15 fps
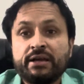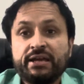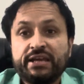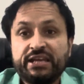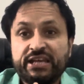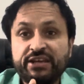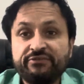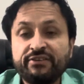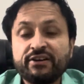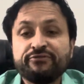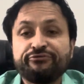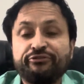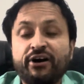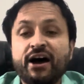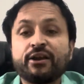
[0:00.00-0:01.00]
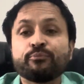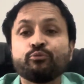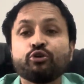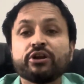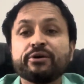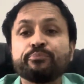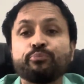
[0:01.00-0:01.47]
even far
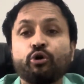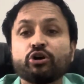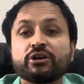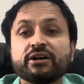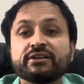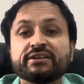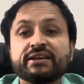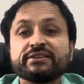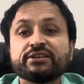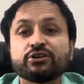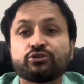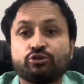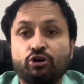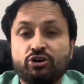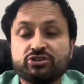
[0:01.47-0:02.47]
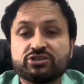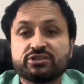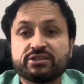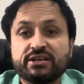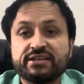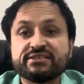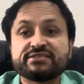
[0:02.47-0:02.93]
more important than the
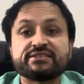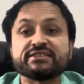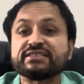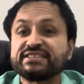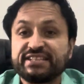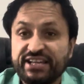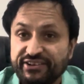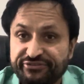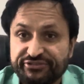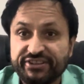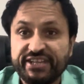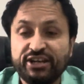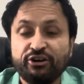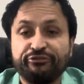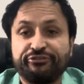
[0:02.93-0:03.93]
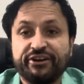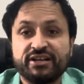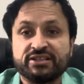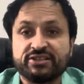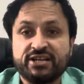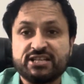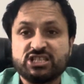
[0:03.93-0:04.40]
cost, is the safety of
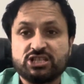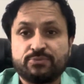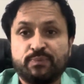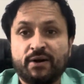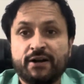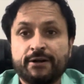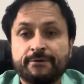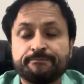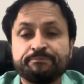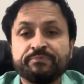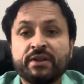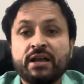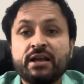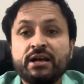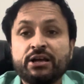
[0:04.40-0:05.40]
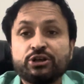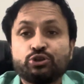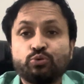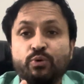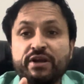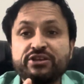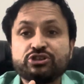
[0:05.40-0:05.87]
hair transplant.
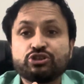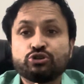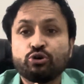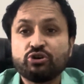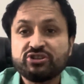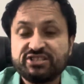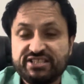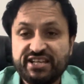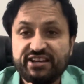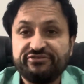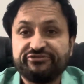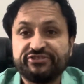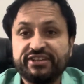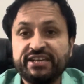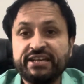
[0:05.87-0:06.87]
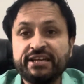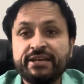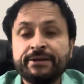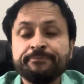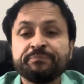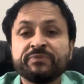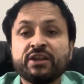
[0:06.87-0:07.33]
To ensure
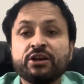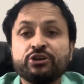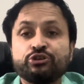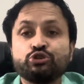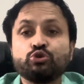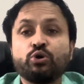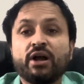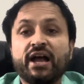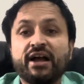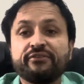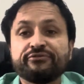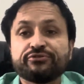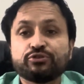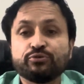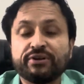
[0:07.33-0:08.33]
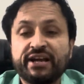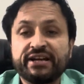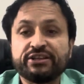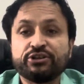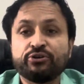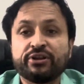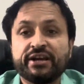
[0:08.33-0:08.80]
safety, you have to
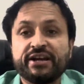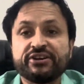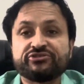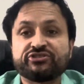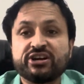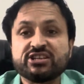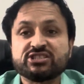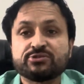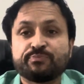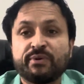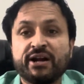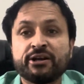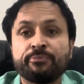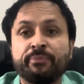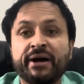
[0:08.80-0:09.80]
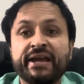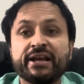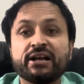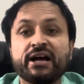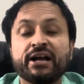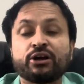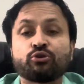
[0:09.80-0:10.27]
get your hair transplant by
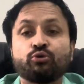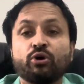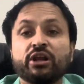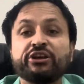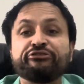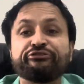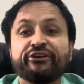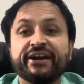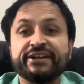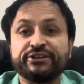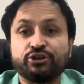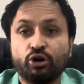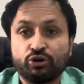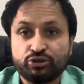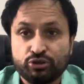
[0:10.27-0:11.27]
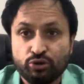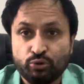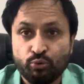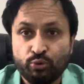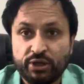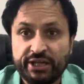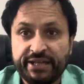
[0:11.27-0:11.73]
a qualified doctor
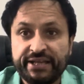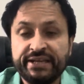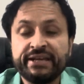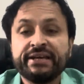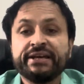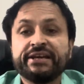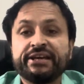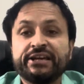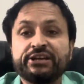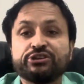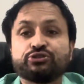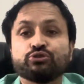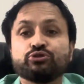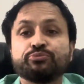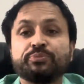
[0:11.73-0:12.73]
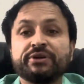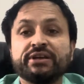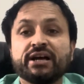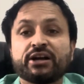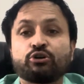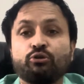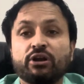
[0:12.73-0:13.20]
only. He should be
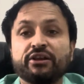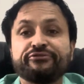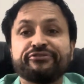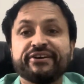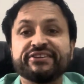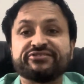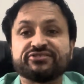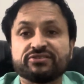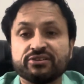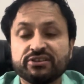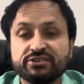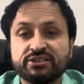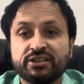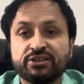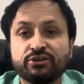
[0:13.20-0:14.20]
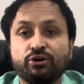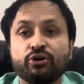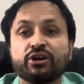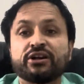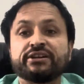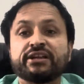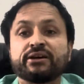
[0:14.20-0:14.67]
a qualified surgeon
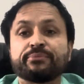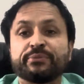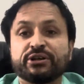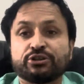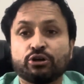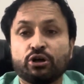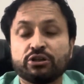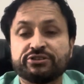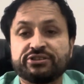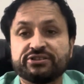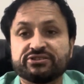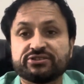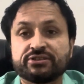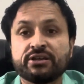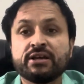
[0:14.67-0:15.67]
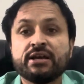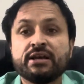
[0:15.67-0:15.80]
or a dermatologist.